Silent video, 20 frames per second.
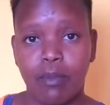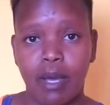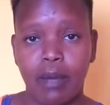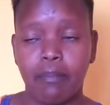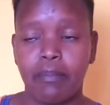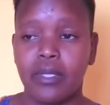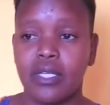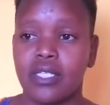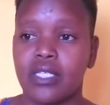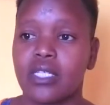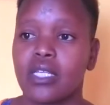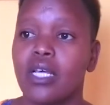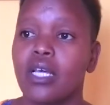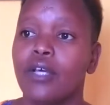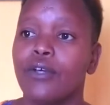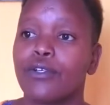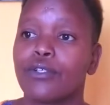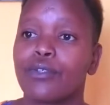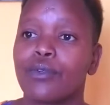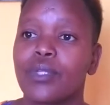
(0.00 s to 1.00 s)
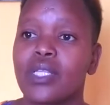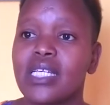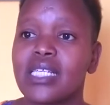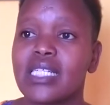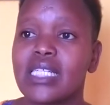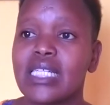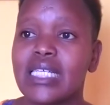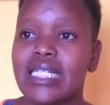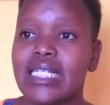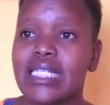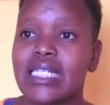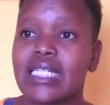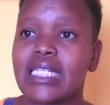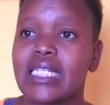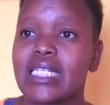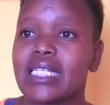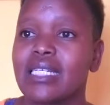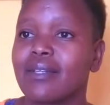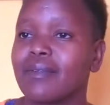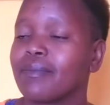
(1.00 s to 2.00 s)
burpees. So this
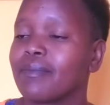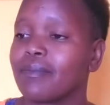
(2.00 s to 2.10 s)
is,